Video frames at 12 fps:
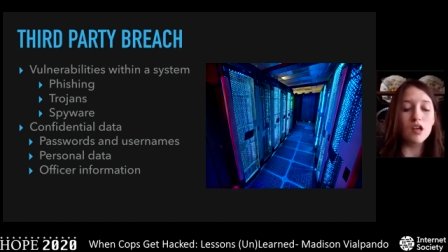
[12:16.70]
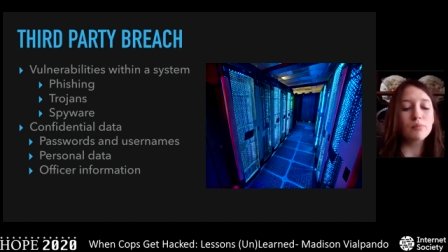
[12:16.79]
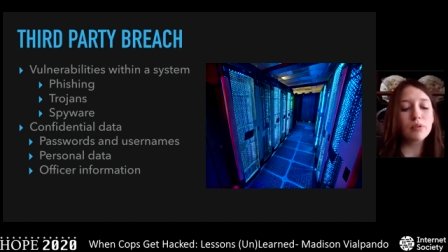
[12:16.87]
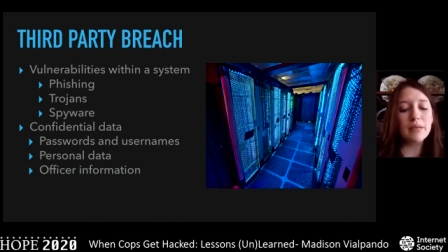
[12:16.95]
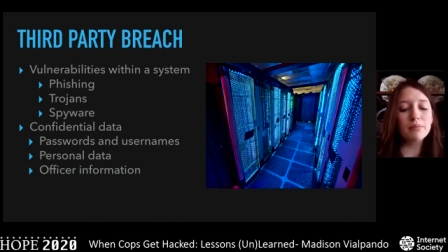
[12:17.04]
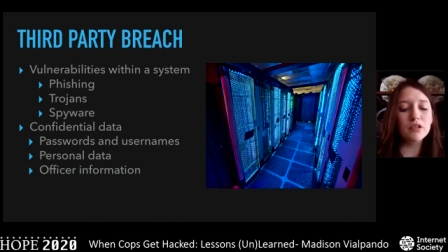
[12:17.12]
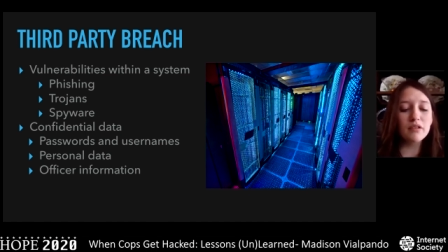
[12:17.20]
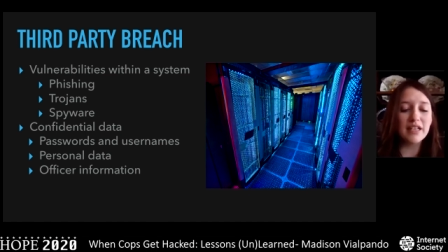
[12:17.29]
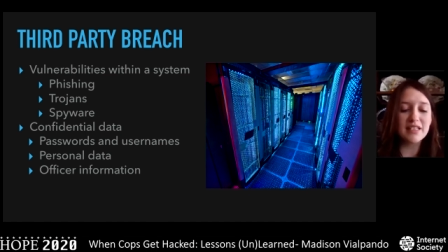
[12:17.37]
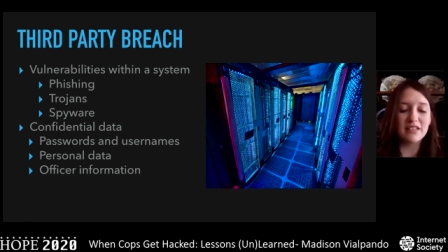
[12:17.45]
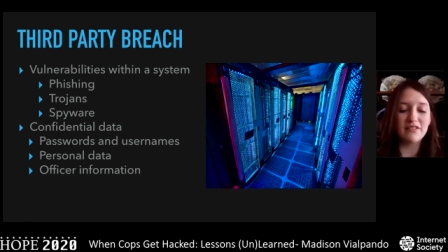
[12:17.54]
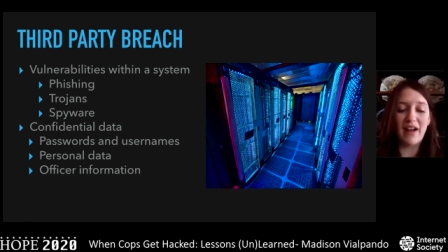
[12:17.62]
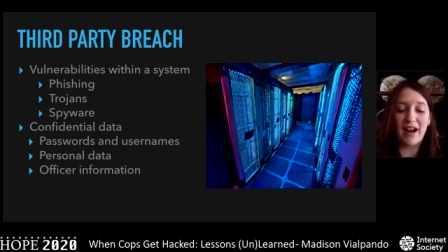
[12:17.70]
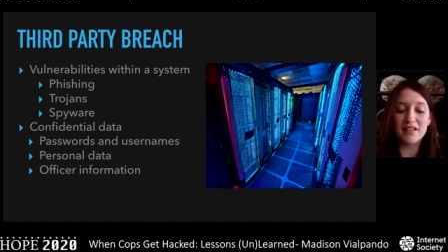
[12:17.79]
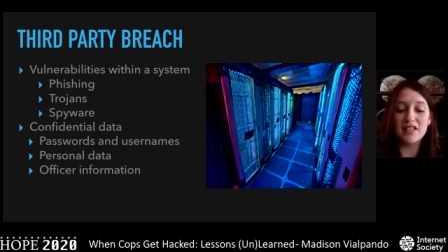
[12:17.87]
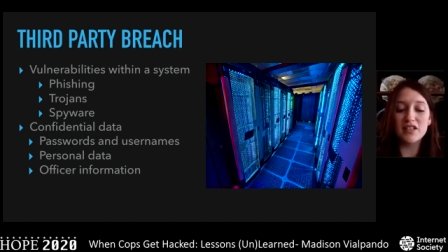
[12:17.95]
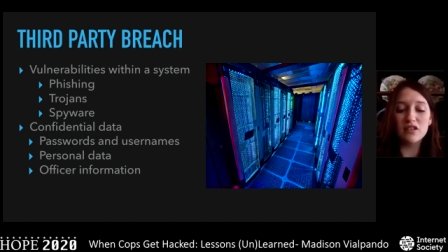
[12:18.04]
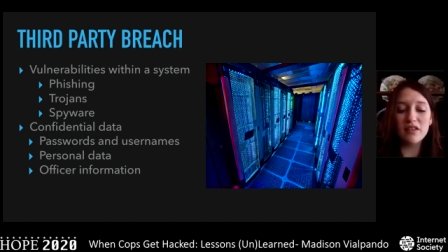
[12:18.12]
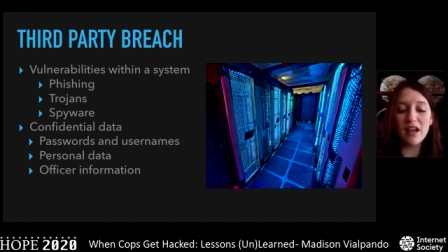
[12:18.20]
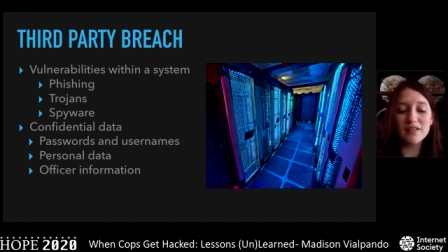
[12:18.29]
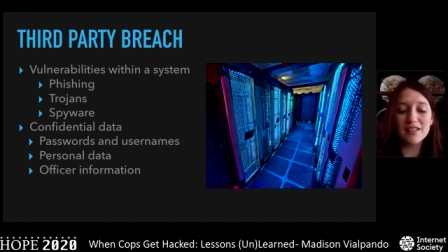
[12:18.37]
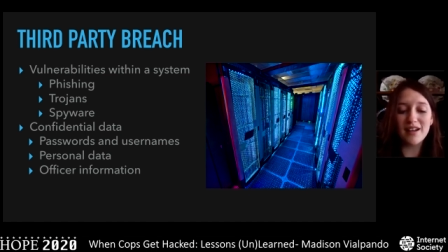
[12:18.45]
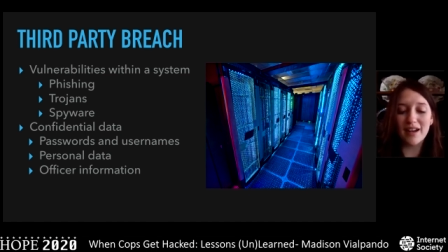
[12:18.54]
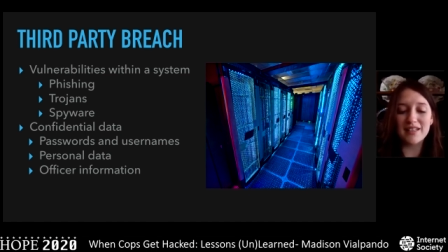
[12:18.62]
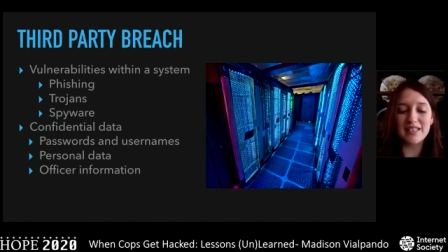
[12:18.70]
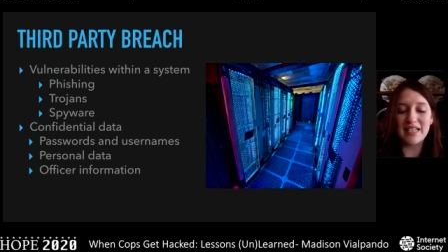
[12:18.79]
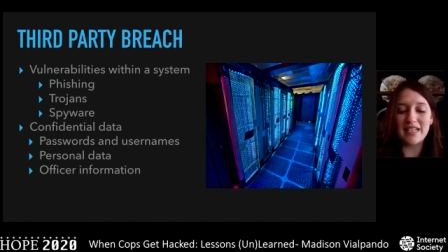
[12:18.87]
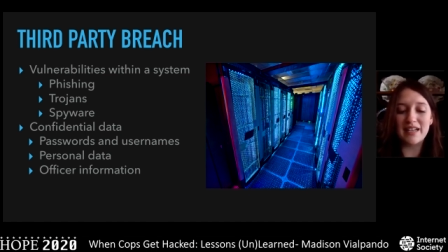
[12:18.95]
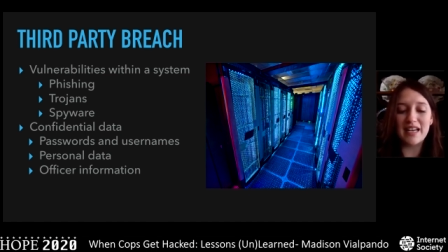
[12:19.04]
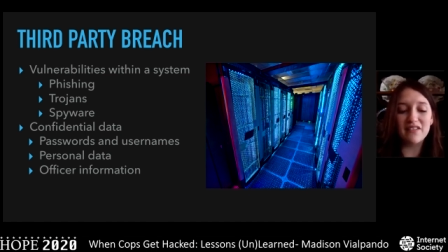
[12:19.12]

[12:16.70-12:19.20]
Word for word: Pre BlueLeaks, in fact, in 2019,